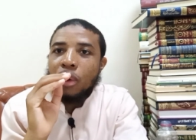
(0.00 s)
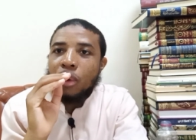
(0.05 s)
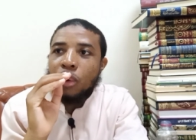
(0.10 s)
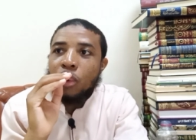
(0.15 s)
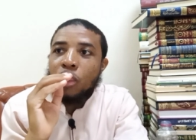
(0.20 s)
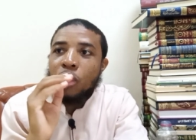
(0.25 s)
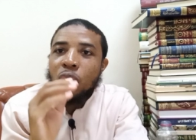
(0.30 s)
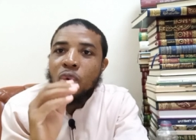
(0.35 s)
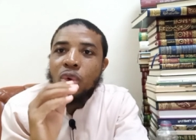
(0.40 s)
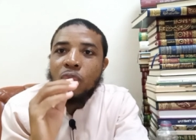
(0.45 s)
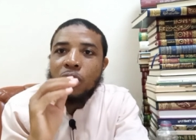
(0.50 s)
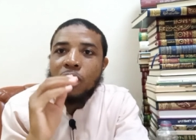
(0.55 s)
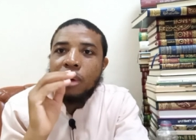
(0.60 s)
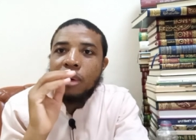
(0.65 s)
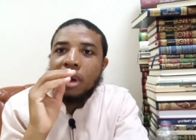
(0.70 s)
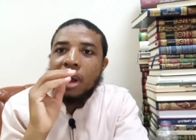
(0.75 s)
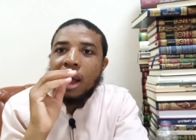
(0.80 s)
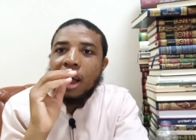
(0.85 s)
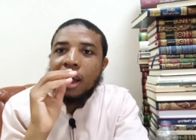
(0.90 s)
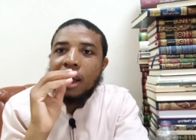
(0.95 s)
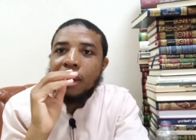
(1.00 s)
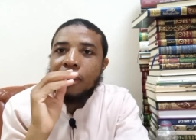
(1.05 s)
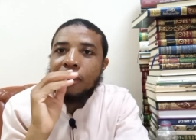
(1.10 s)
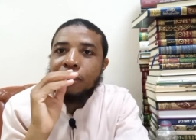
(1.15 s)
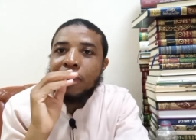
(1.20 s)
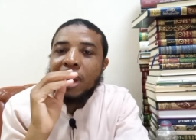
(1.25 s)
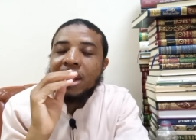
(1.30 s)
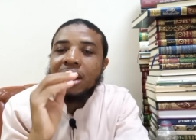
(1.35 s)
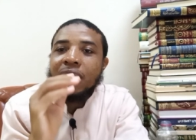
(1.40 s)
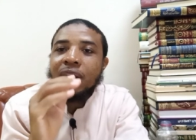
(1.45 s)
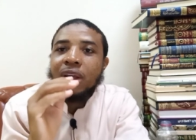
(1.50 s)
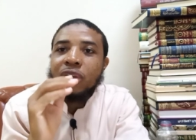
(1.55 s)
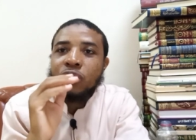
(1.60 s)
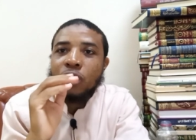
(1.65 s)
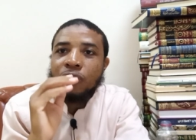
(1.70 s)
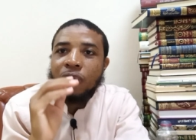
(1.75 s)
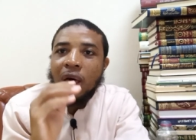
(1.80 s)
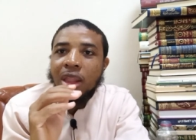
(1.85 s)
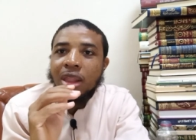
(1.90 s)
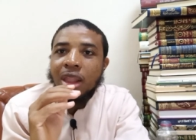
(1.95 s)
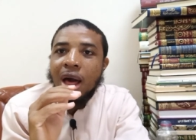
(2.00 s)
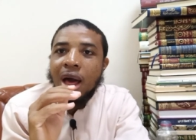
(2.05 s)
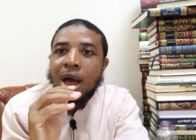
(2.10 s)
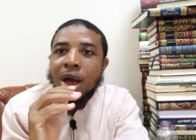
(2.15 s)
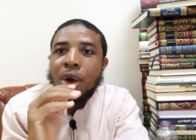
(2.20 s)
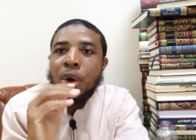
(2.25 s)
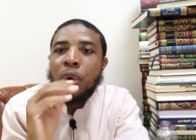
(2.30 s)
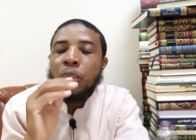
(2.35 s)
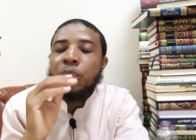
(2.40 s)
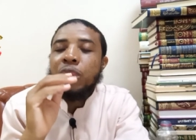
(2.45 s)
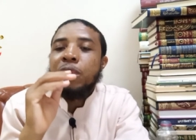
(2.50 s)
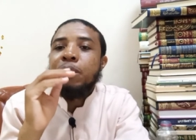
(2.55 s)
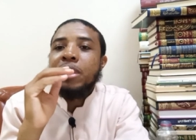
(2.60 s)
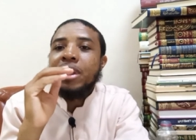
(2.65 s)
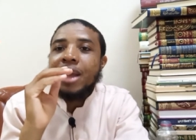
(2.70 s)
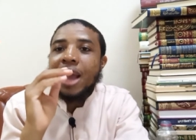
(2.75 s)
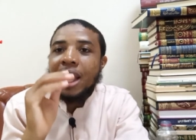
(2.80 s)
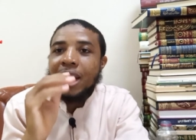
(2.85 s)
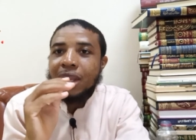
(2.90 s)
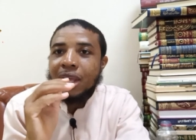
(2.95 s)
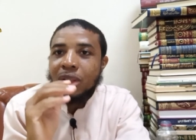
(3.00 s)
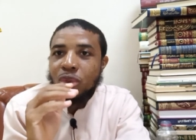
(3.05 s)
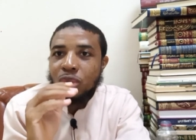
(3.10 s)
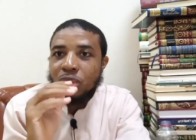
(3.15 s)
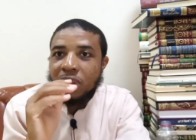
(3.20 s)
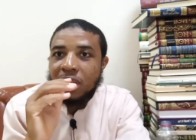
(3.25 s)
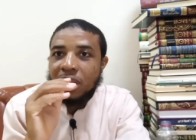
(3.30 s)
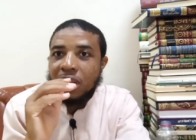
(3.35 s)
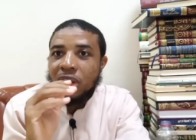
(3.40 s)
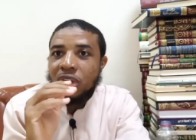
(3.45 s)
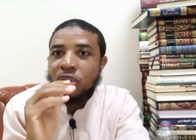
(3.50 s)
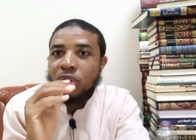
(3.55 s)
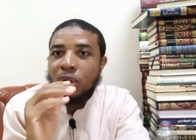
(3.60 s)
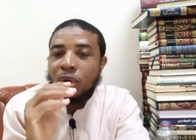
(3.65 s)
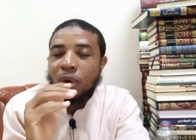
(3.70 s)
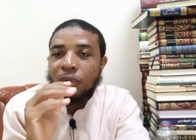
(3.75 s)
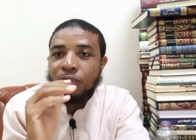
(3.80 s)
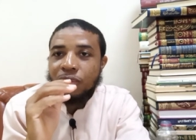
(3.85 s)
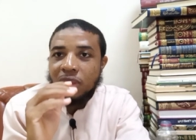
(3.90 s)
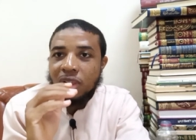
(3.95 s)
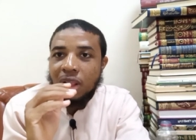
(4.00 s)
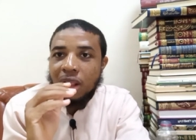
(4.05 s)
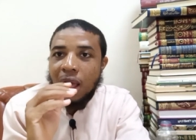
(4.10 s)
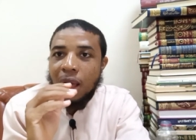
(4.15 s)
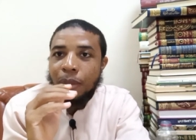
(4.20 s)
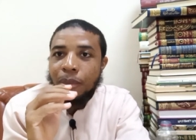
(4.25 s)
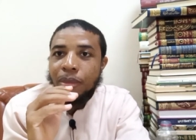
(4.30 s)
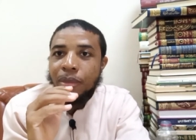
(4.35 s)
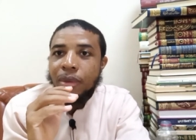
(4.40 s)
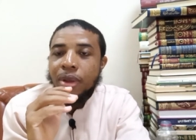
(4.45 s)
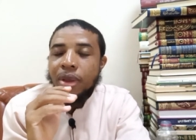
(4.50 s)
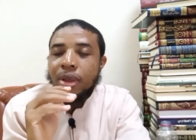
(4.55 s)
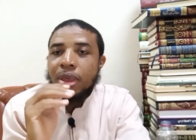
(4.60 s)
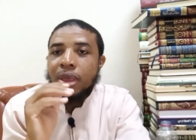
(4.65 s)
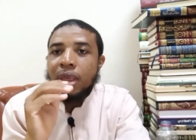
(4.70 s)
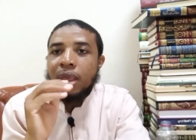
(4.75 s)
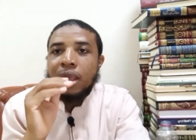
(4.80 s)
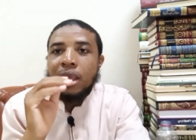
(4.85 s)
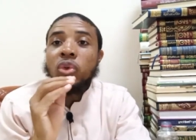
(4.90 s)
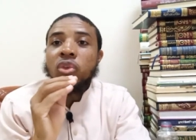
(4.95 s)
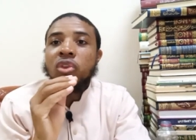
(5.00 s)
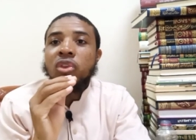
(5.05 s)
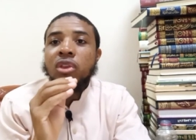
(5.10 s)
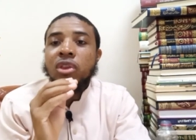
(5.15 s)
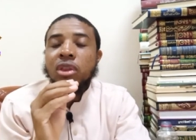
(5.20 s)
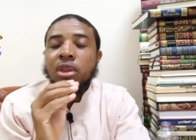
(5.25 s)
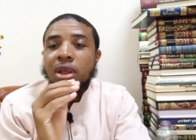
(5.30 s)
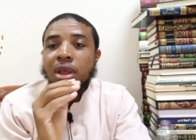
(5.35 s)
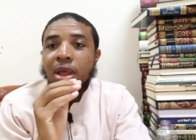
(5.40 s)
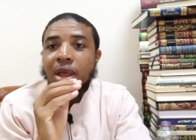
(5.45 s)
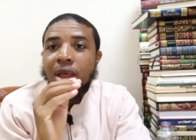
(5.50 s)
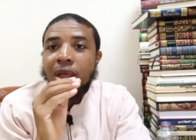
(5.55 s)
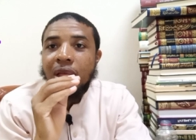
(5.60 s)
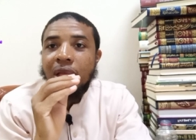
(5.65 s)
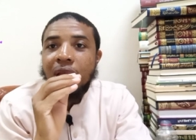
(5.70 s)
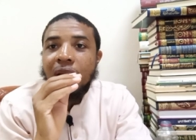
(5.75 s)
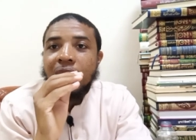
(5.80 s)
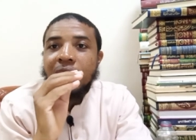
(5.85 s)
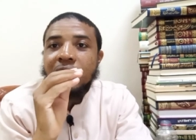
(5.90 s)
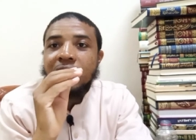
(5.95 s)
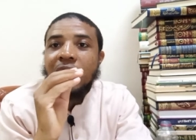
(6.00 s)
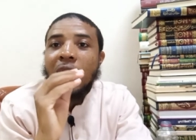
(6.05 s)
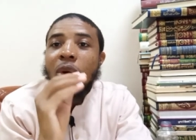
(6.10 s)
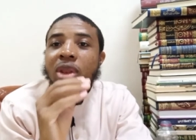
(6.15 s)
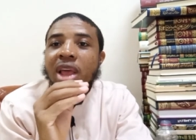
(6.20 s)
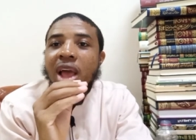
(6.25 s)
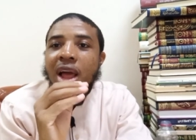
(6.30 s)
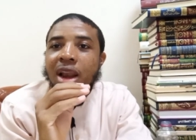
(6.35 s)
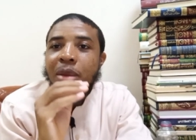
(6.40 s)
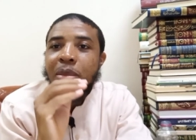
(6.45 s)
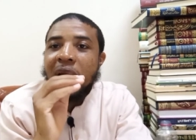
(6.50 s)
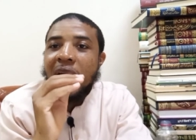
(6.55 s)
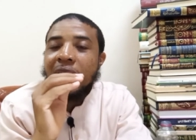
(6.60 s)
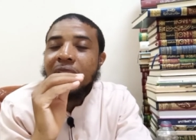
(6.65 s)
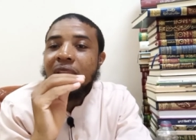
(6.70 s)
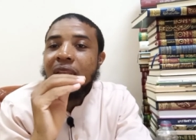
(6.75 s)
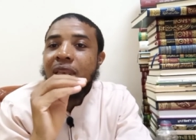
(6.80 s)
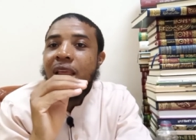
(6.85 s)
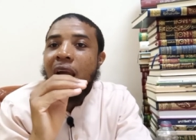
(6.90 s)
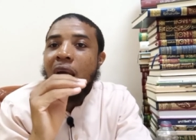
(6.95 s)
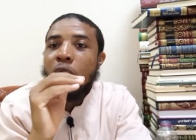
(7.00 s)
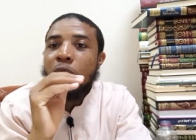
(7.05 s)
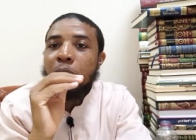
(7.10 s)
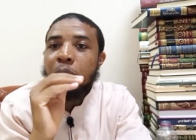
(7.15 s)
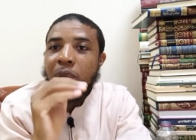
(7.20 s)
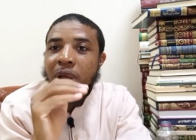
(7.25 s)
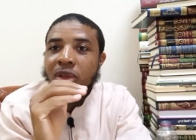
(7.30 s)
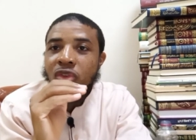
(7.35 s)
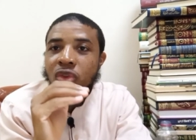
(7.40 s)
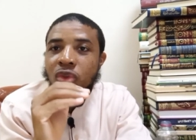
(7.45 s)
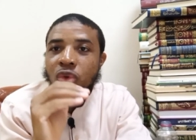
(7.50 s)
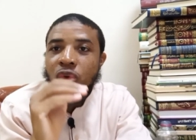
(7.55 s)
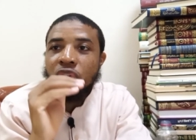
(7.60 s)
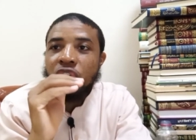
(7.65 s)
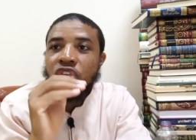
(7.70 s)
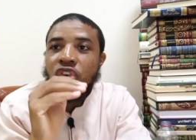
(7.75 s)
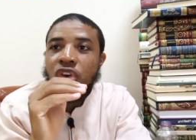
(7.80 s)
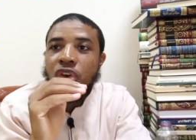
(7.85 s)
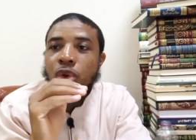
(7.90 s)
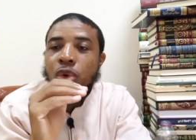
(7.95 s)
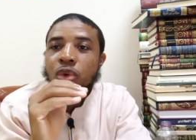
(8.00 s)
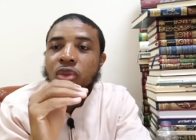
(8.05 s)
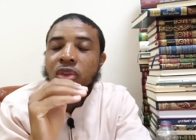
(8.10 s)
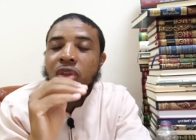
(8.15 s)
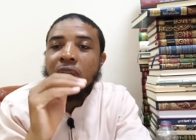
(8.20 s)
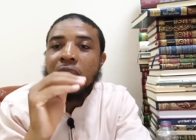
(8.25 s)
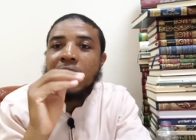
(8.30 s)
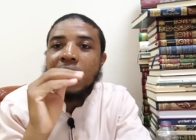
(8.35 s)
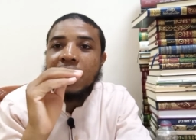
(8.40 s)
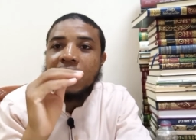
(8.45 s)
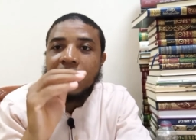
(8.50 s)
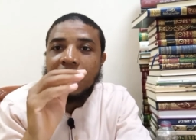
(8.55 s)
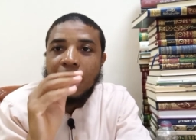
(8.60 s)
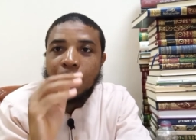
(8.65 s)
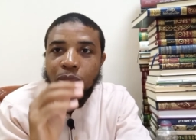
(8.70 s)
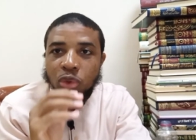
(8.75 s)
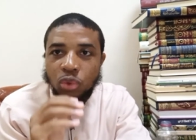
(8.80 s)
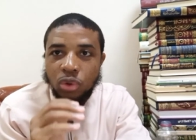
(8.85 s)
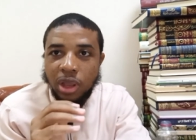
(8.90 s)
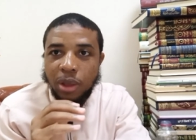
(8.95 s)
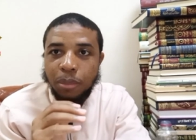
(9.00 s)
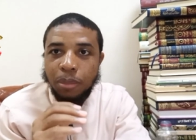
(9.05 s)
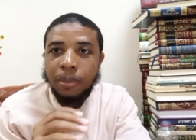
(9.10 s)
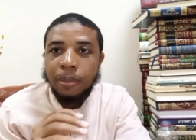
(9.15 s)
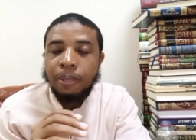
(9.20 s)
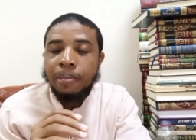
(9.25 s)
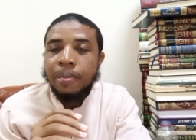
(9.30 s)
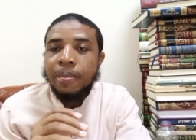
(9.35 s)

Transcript: who, by the grace of Allah, will be guided to the religion of Islam because Saudi Arabia did their own best to introduce Islam to them.